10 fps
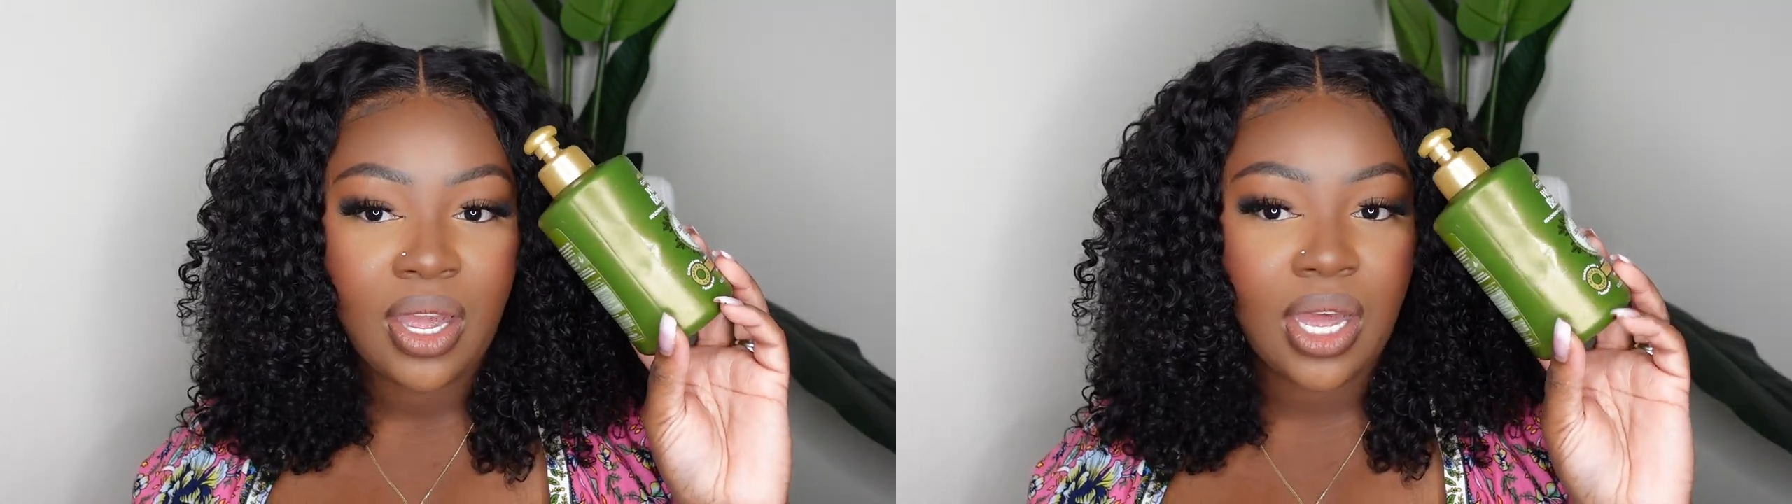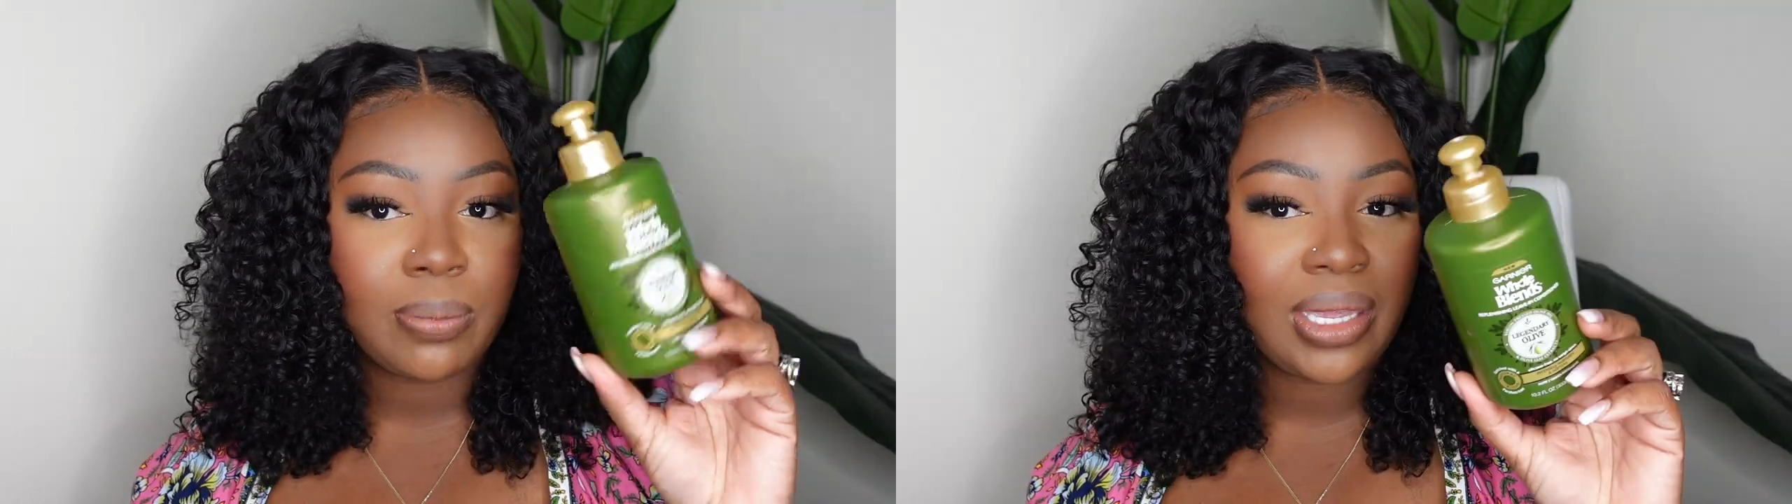
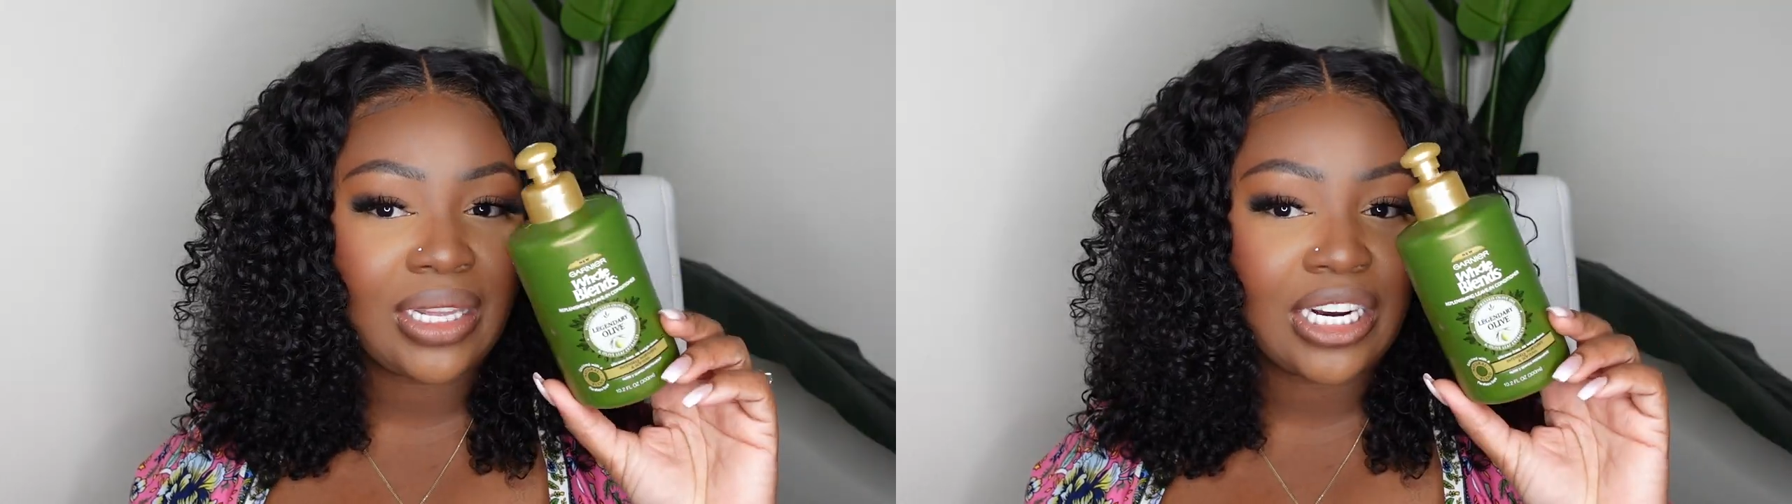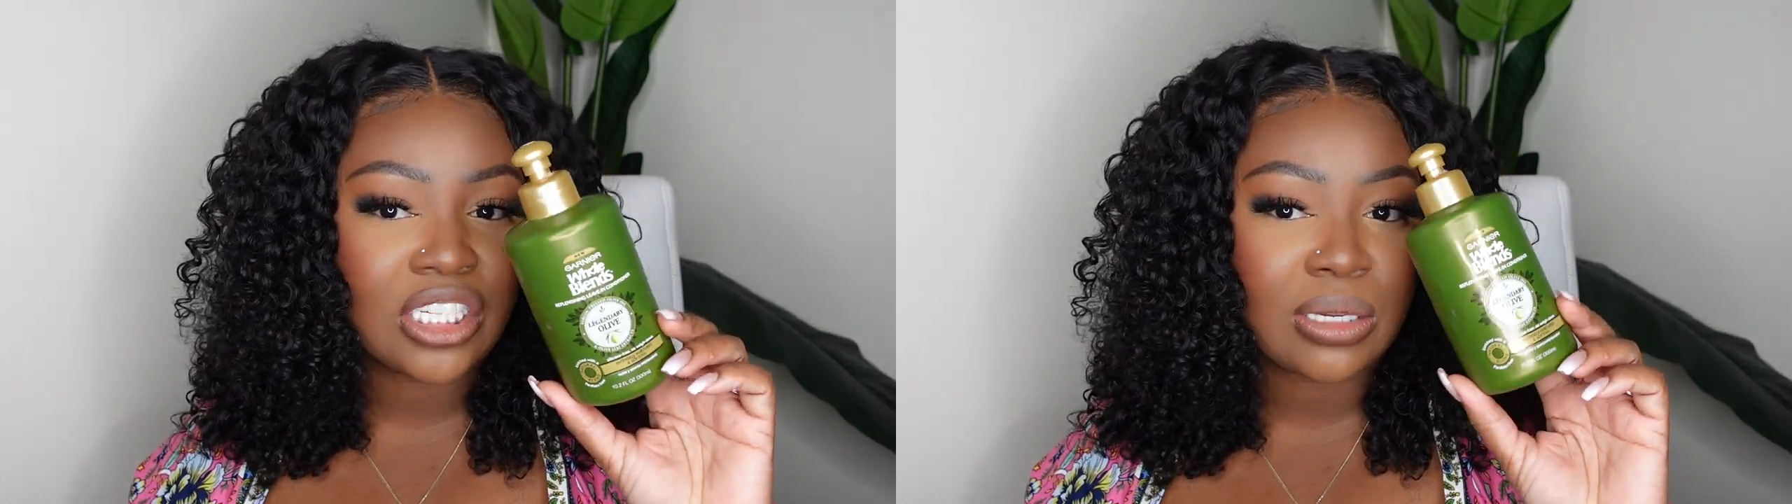And
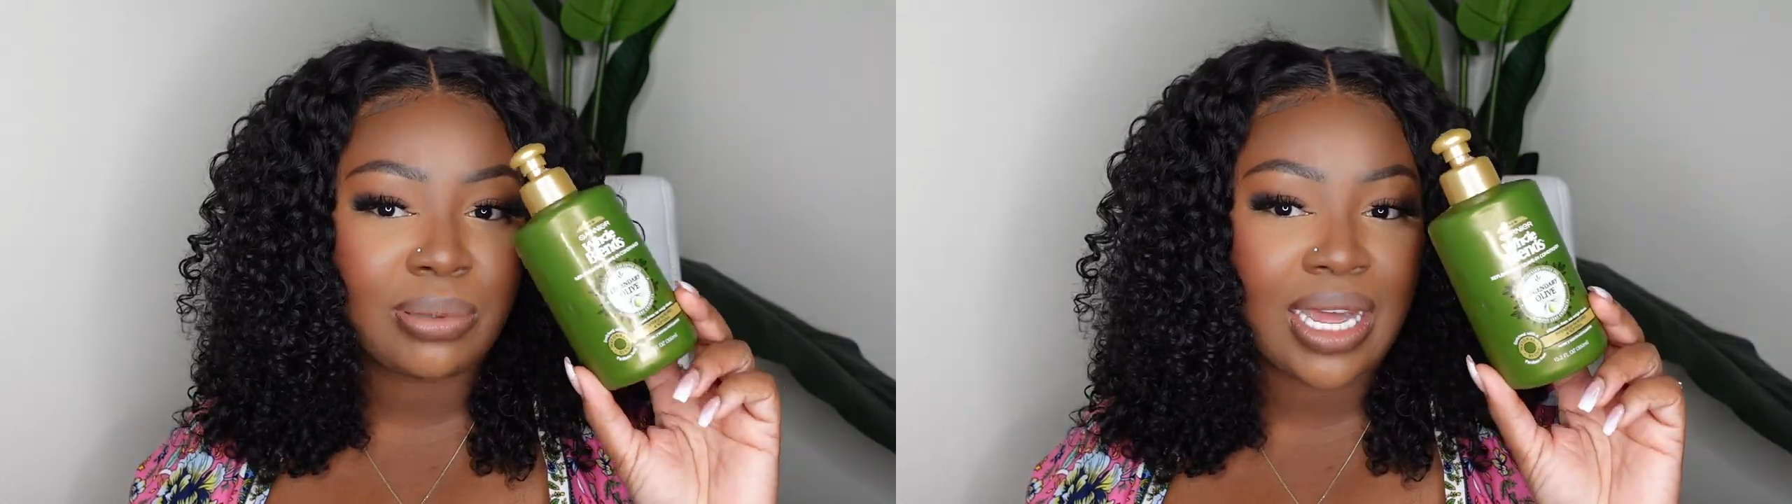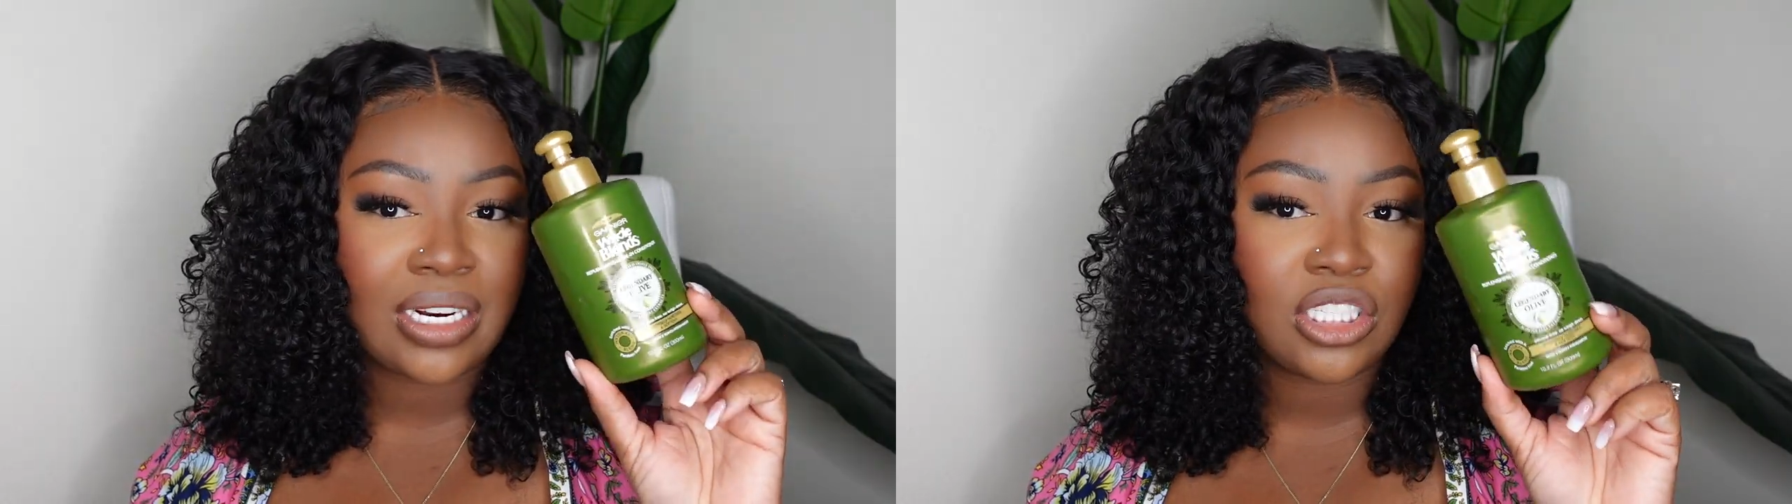then I just
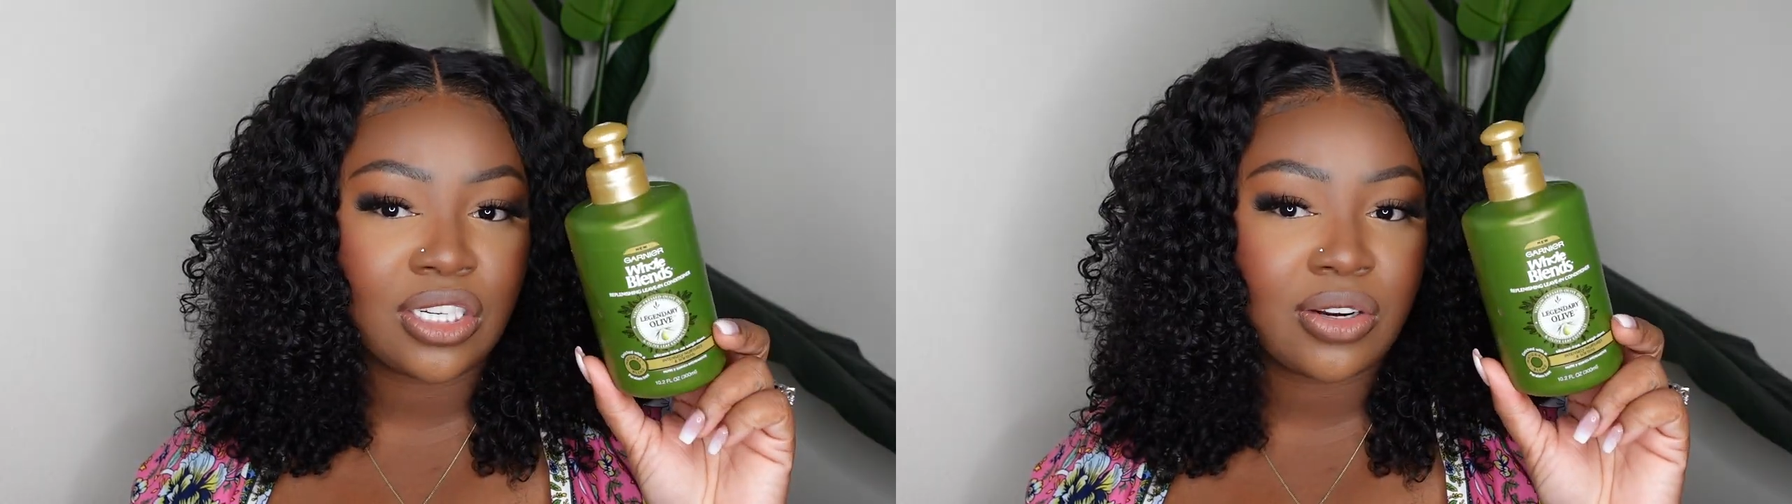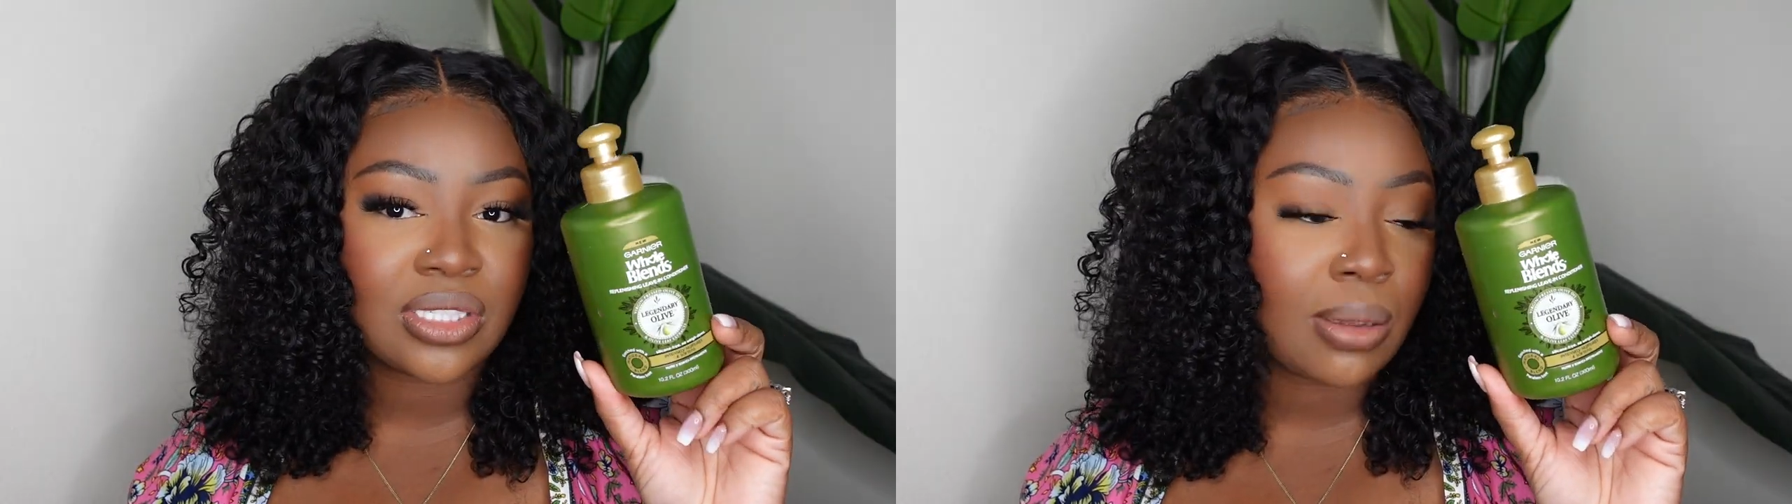applied a generous